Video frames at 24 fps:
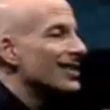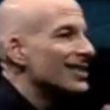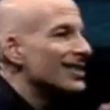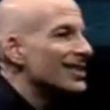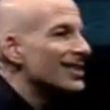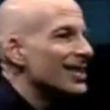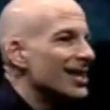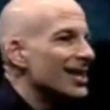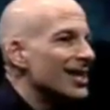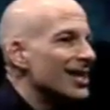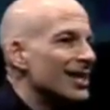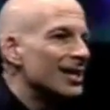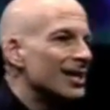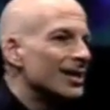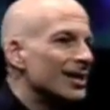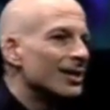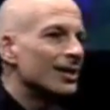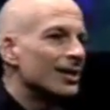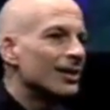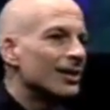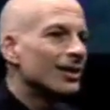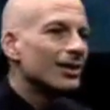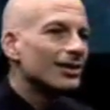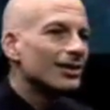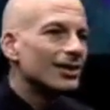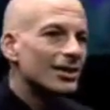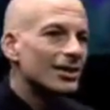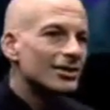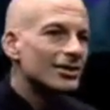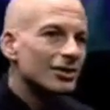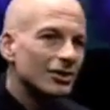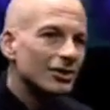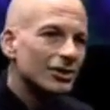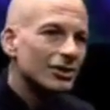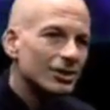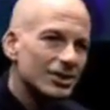thing
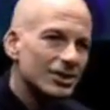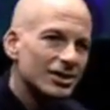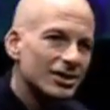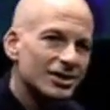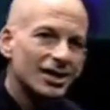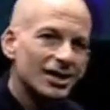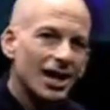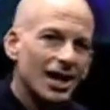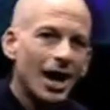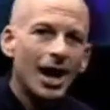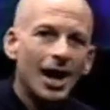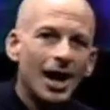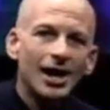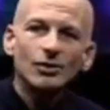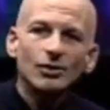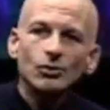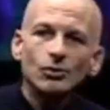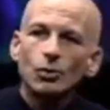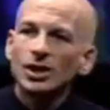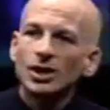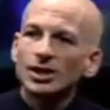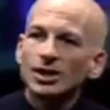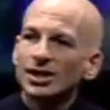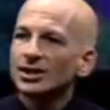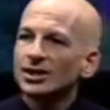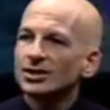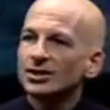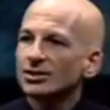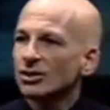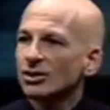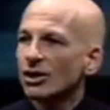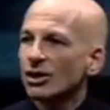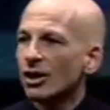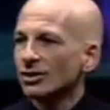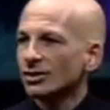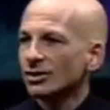that's going to decide what gets
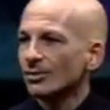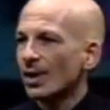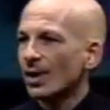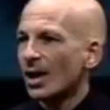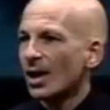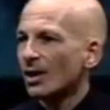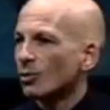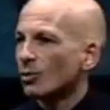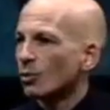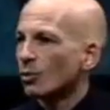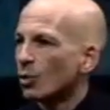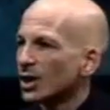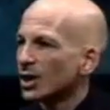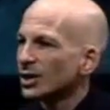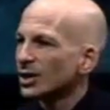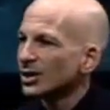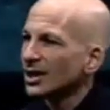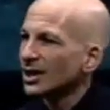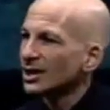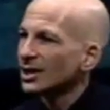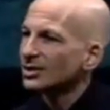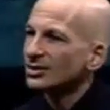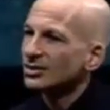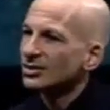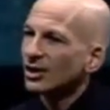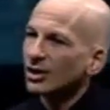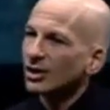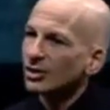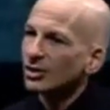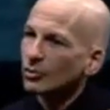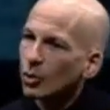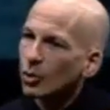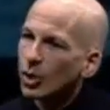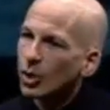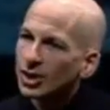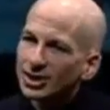talked about, what gets
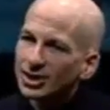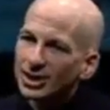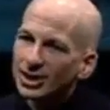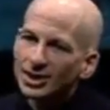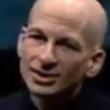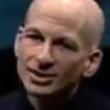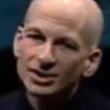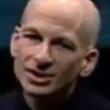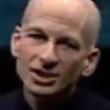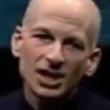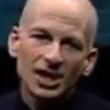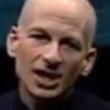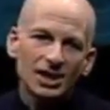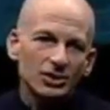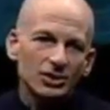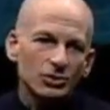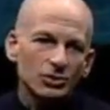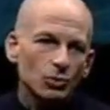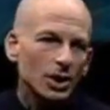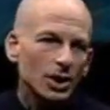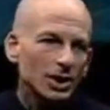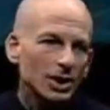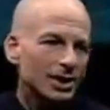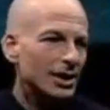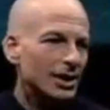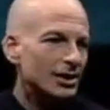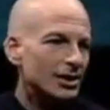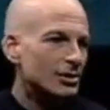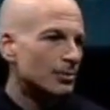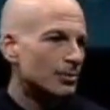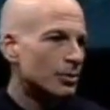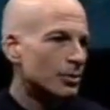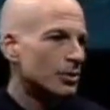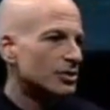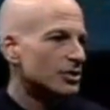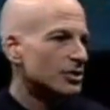done, what gets changed, what gets
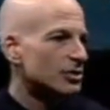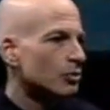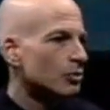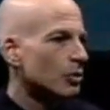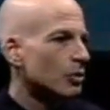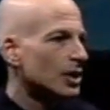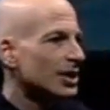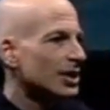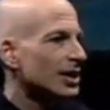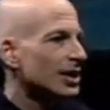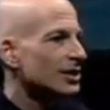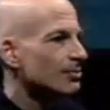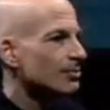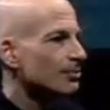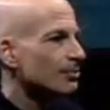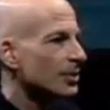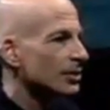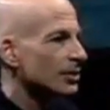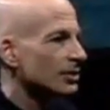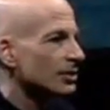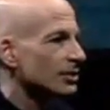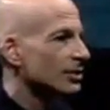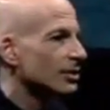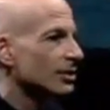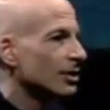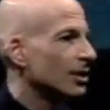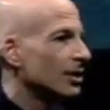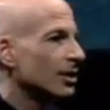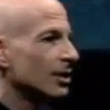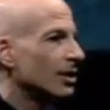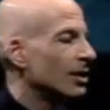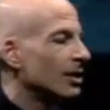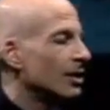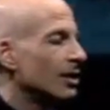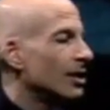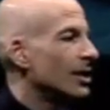purchased, what gets built,
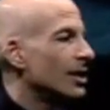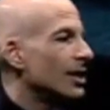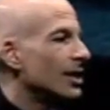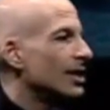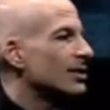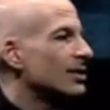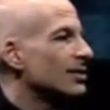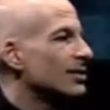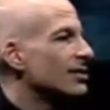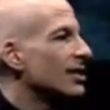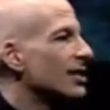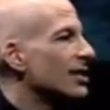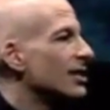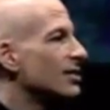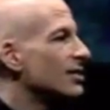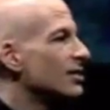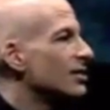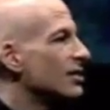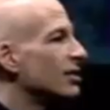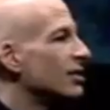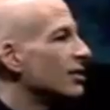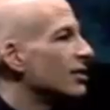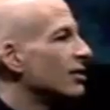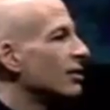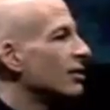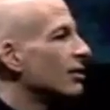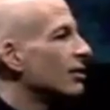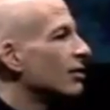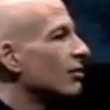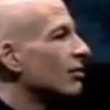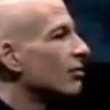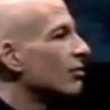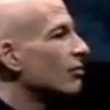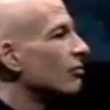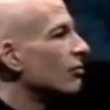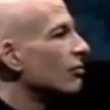is it
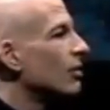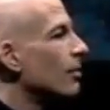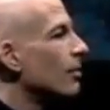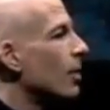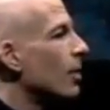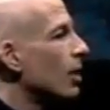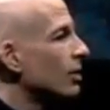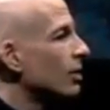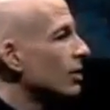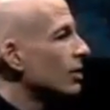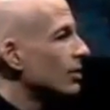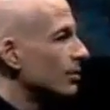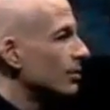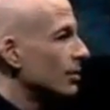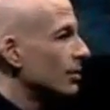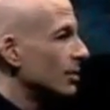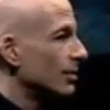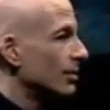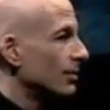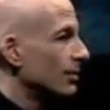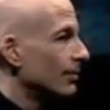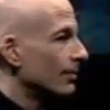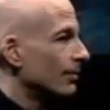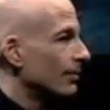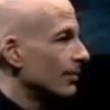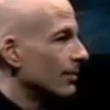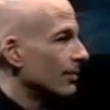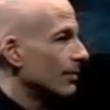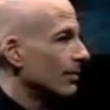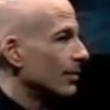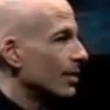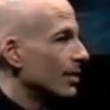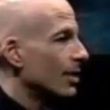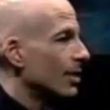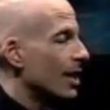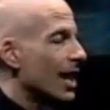remarkable?
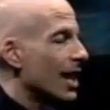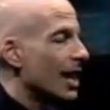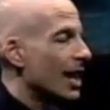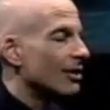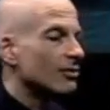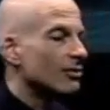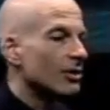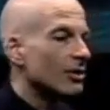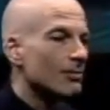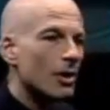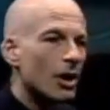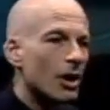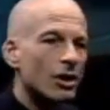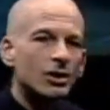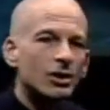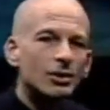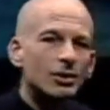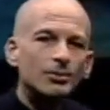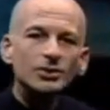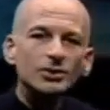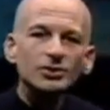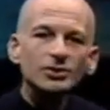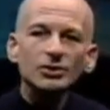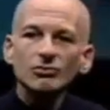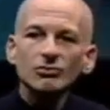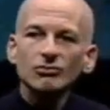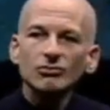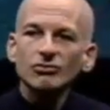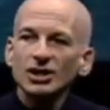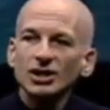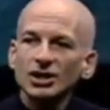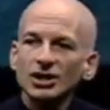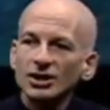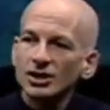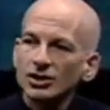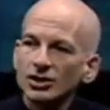And remarkable is a
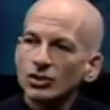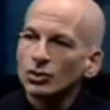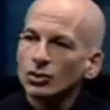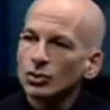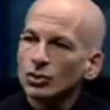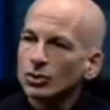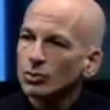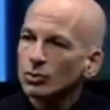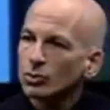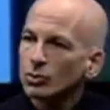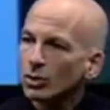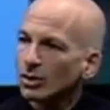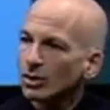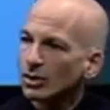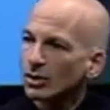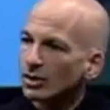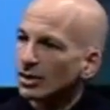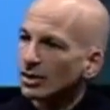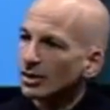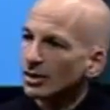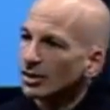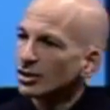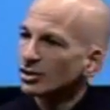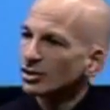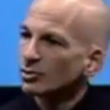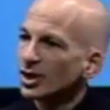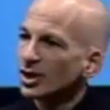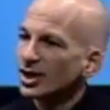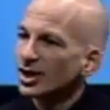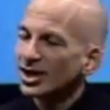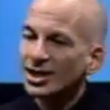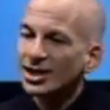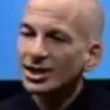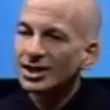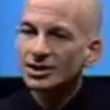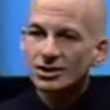really cool word, because we
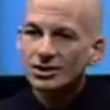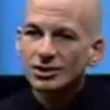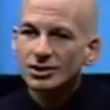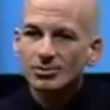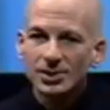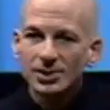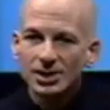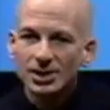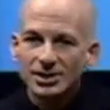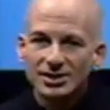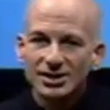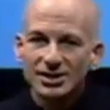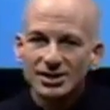think it just means